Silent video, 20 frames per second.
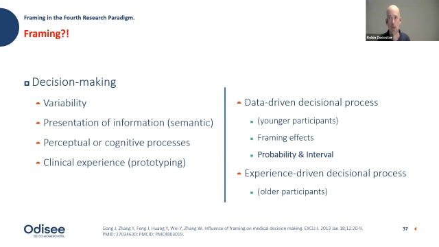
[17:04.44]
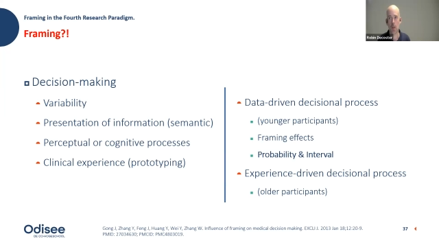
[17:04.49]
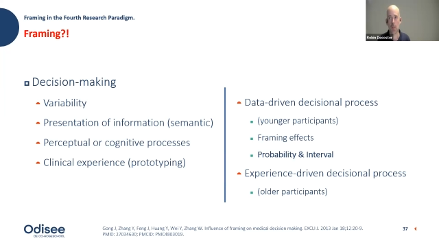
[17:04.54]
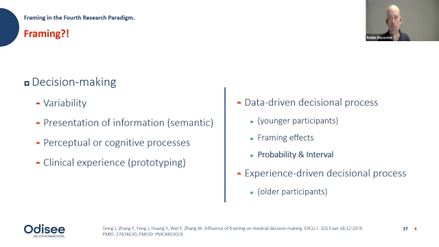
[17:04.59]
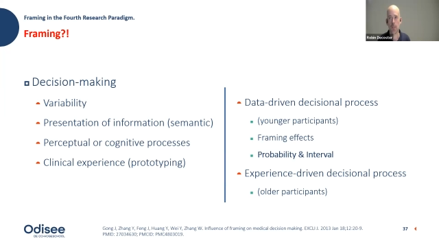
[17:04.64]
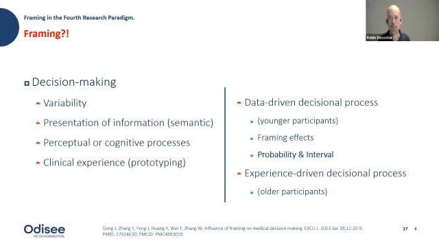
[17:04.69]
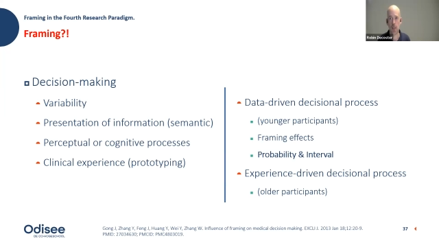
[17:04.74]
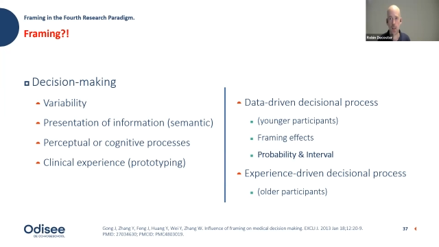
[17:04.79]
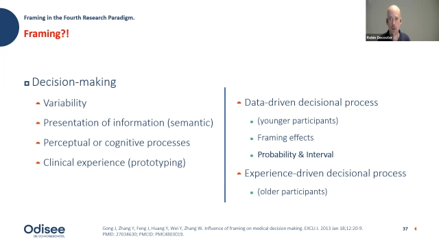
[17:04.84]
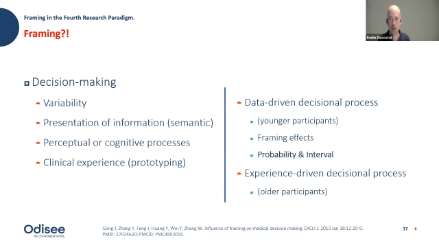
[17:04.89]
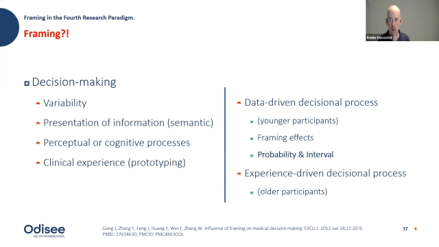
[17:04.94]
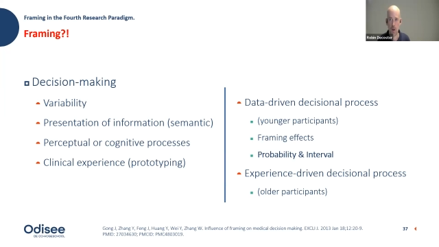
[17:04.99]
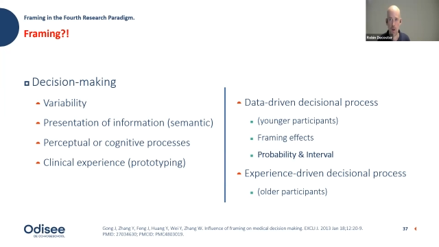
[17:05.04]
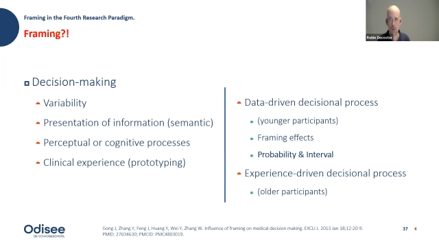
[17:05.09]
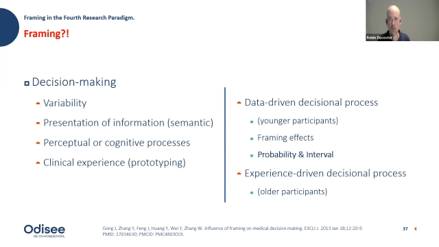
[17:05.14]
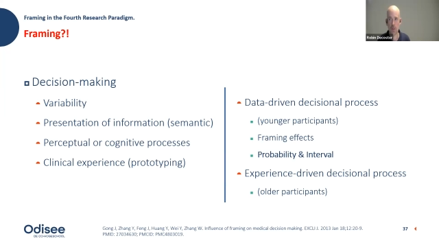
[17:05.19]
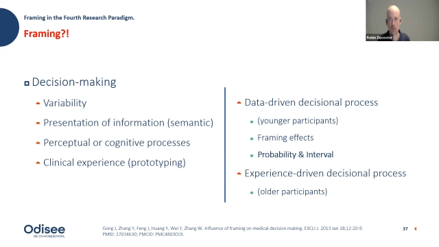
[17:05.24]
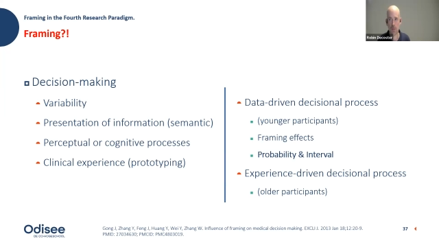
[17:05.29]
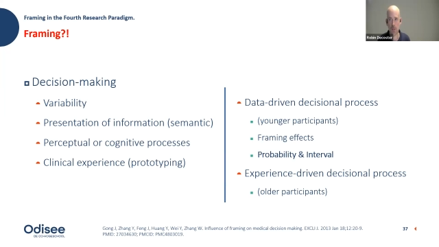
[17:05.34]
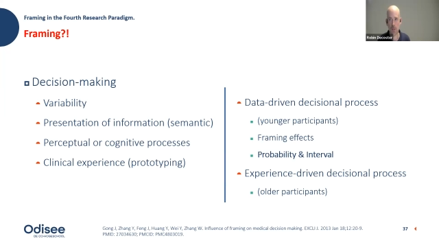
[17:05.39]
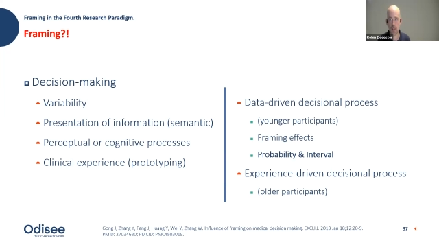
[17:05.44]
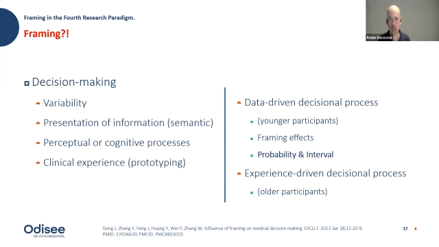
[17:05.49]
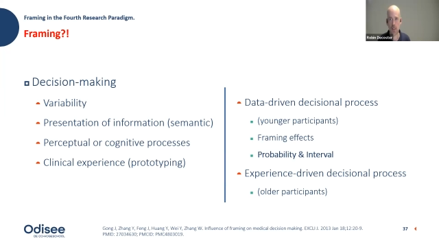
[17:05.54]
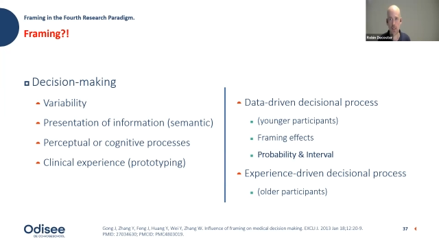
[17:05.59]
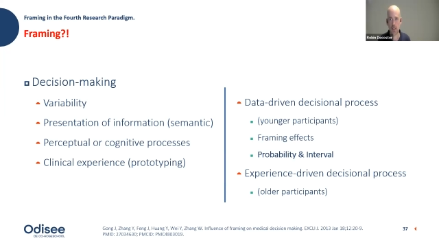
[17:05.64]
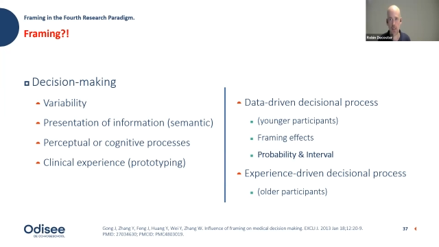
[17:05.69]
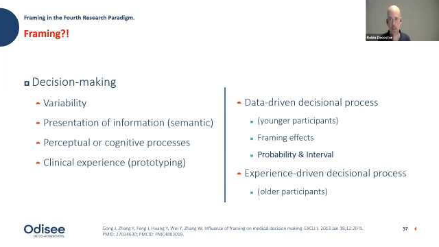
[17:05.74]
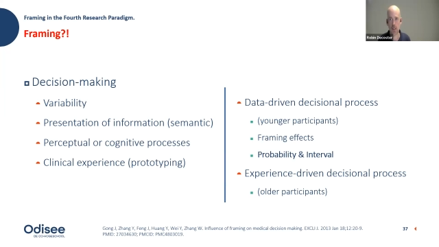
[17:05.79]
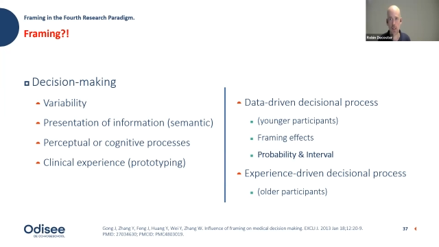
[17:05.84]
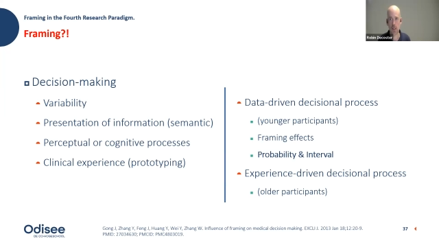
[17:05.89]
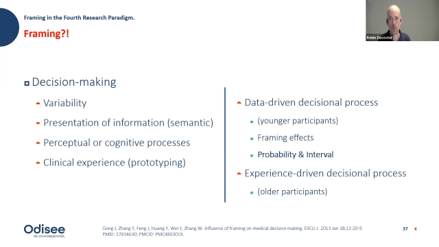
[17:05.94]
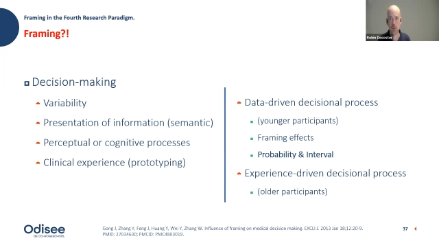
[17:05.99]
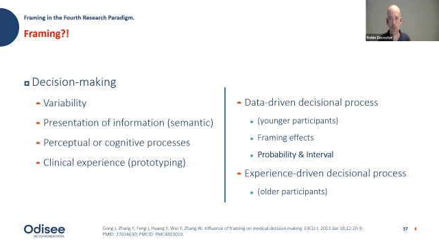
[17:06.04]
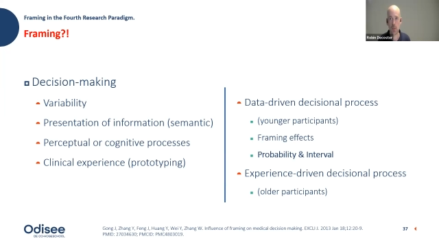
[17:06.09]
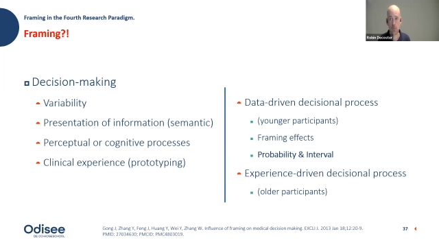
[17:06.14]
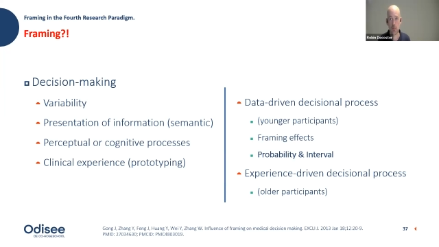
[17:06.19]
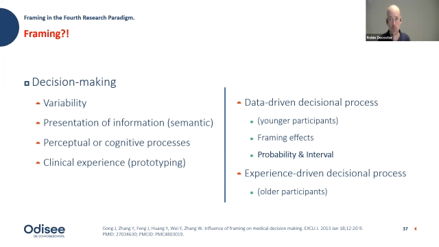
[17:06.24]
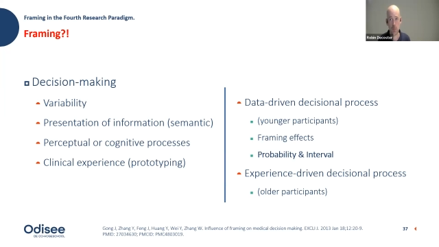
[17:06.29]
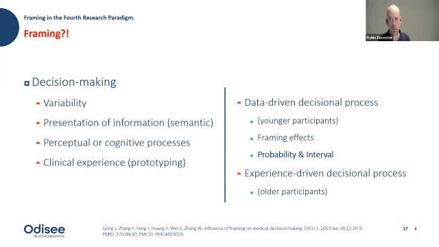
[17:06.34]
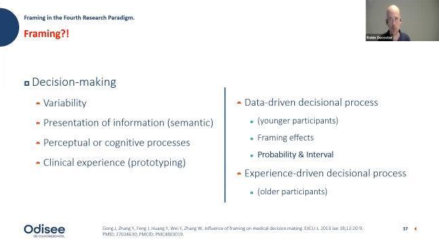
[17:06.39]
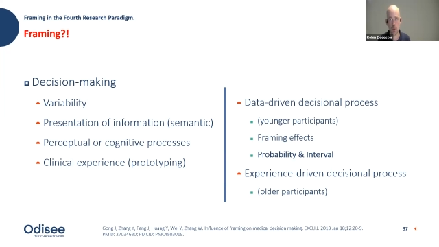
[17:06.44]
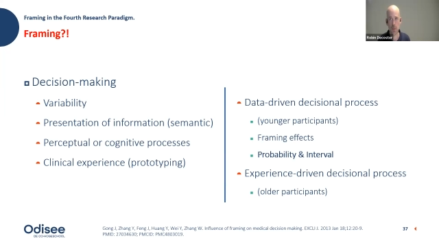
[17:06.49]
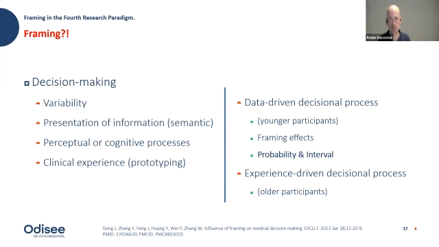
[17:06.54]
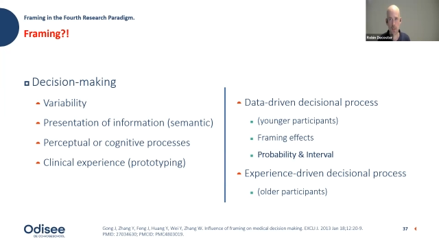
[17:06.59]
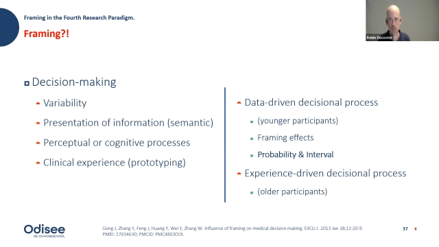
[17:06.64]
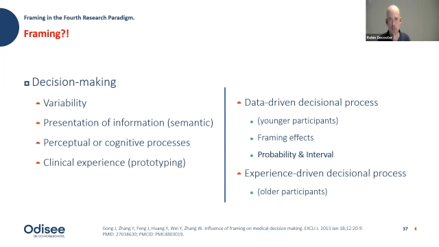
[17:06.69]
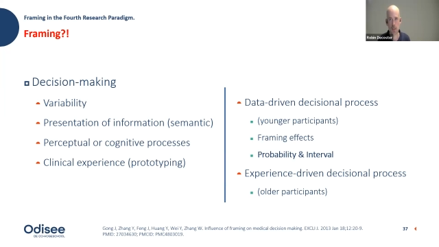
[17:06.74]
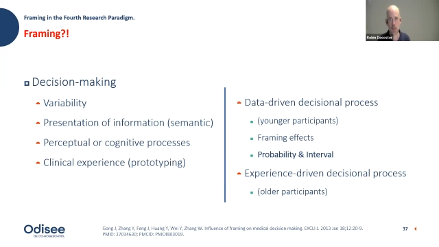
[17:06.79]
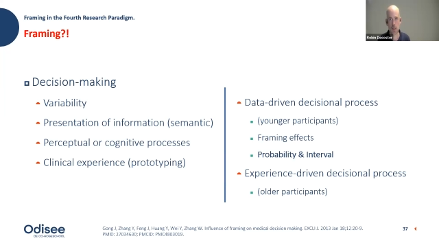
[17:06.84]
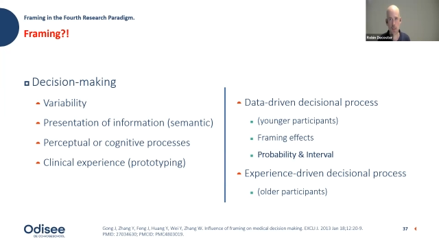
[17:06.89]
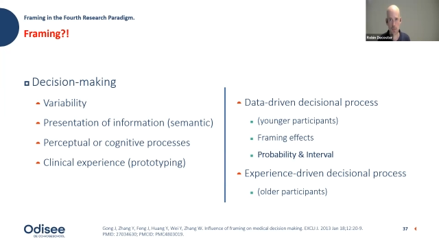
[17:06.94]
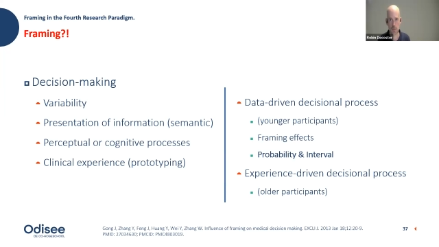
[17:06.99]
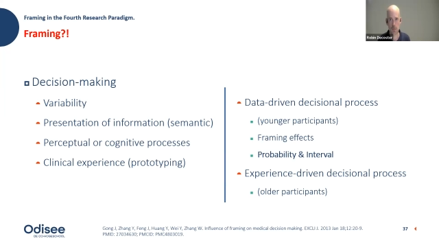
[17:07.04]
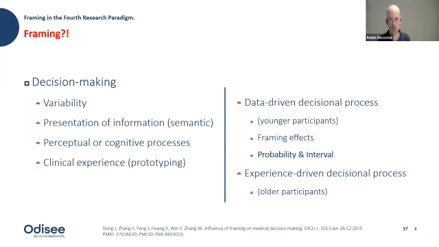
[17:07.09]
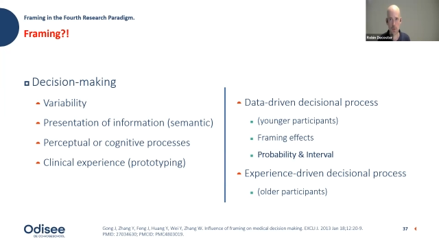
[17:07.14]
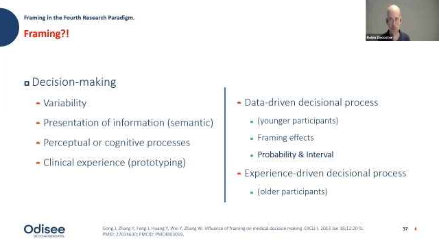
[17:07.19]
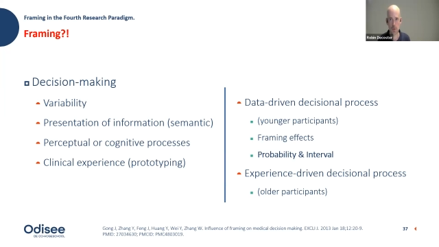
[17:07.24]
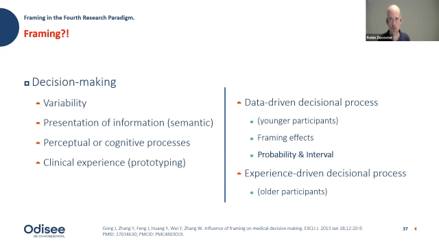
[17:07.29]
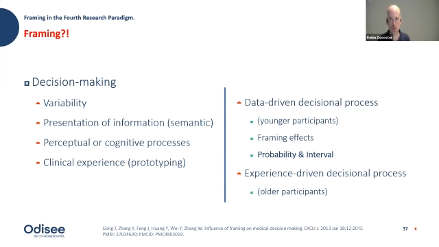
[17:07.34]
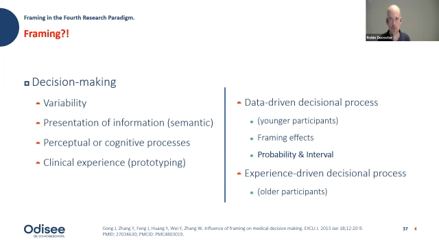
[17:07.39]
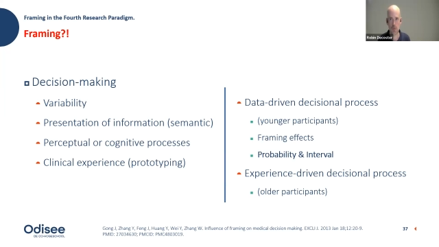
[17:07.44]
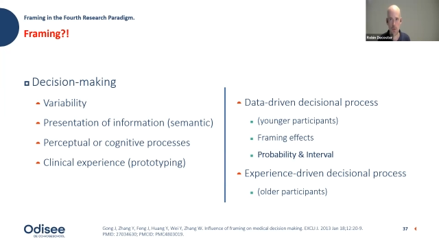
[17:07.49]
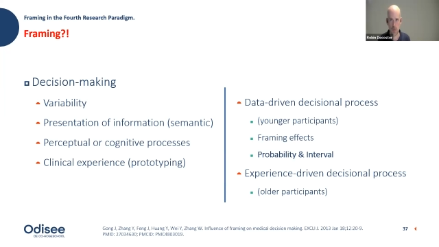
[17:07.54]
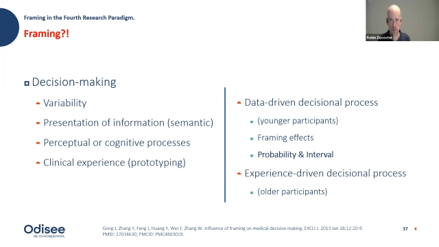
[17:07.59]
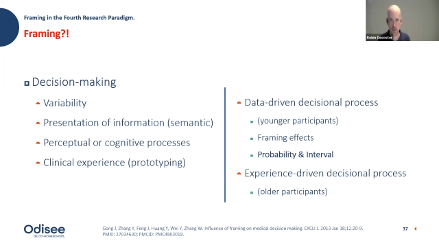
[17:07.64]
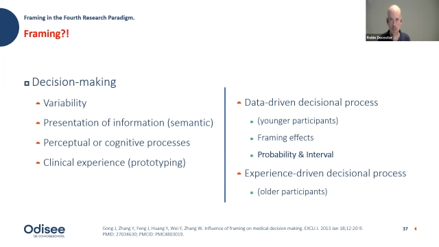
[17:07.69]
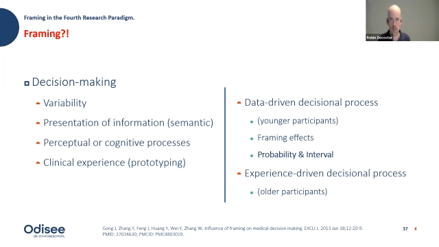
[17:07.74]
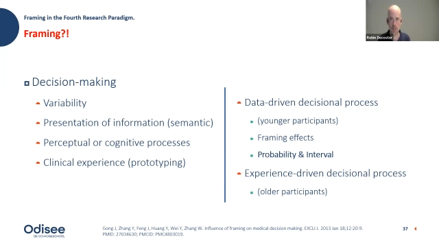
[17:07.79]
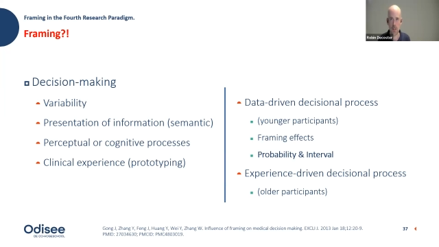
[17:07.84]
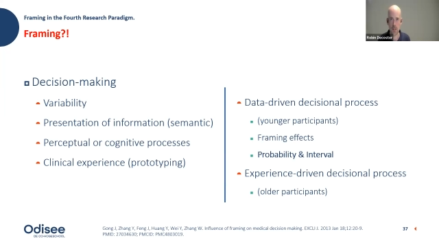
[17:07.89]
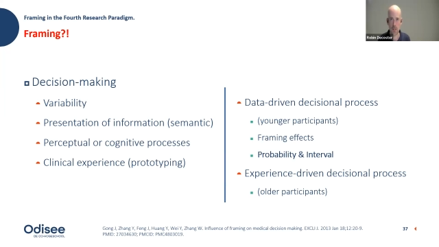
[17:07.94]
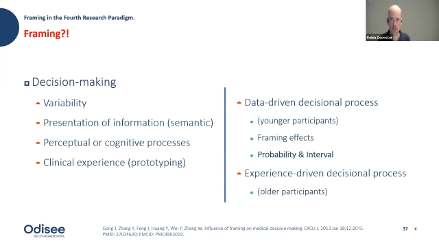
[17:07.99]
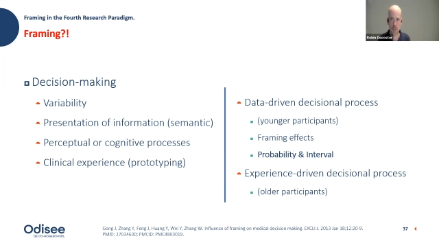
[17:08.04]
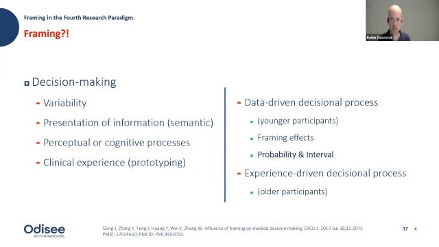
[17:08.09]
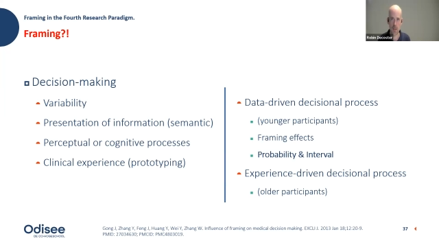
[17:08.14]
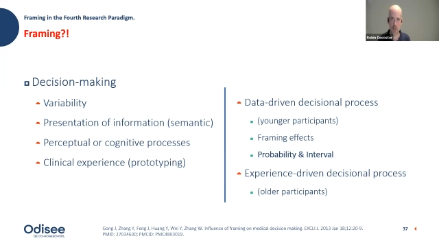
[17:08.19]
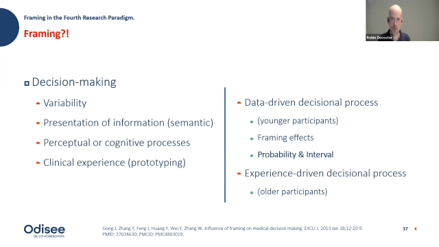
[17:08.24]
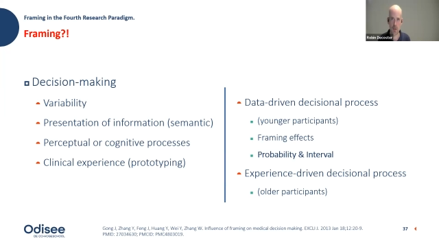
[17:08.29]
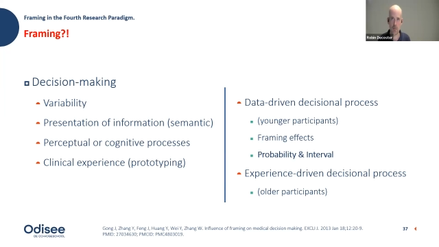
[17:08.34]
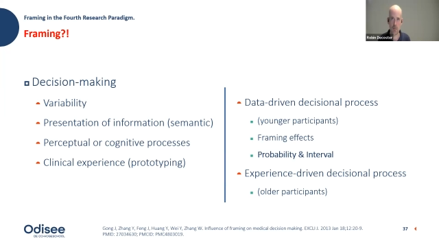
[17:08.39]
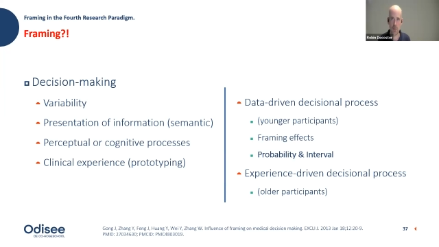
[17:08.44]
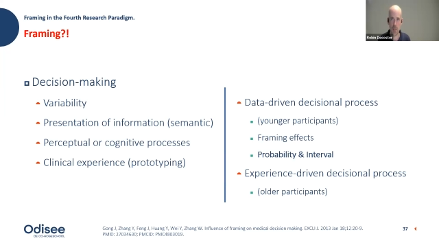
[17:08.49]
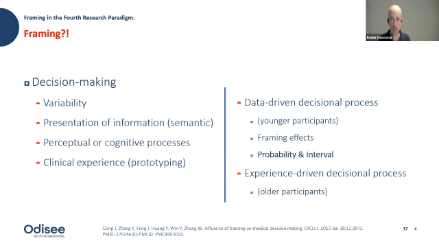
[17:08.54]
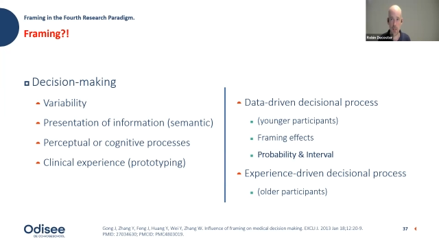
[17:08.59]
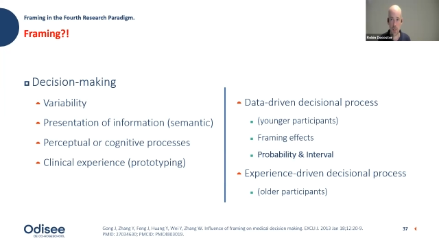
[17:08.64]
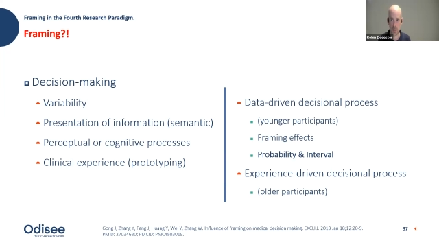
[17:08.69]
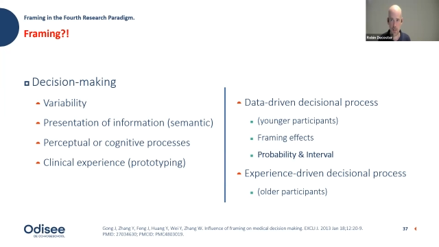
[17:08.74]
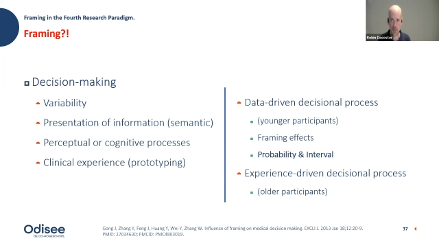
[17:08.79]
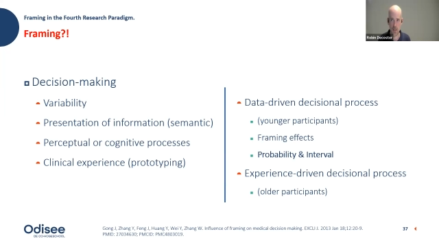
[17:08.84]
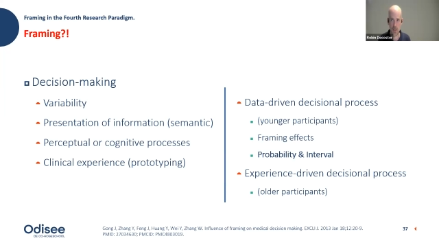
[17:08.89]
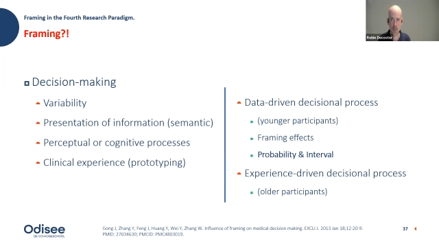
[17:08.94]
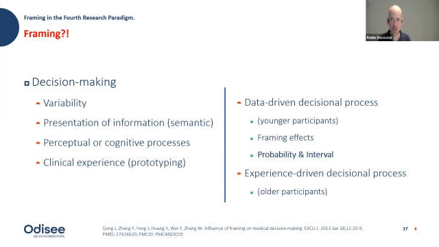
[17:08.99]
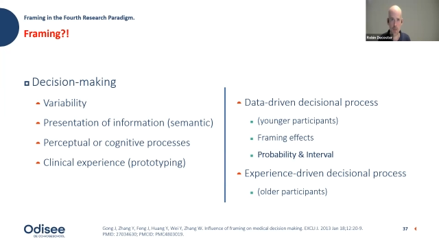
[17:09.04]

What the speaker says: (no speaker visible)